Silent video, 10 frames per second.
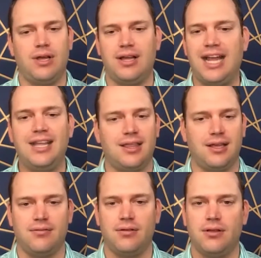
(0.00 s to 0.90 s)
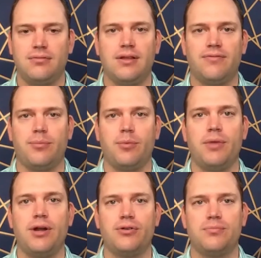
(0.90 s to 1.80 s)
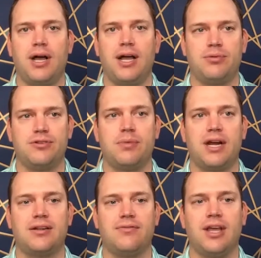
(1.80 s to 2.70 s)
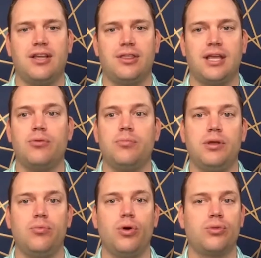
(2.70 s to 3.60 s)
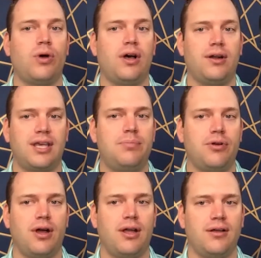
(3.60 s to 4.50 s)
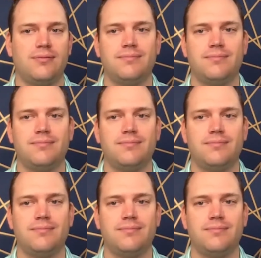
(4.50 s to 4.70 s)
Anything from a minerals buying perspective that you think would be worthwhile to keep your eye on?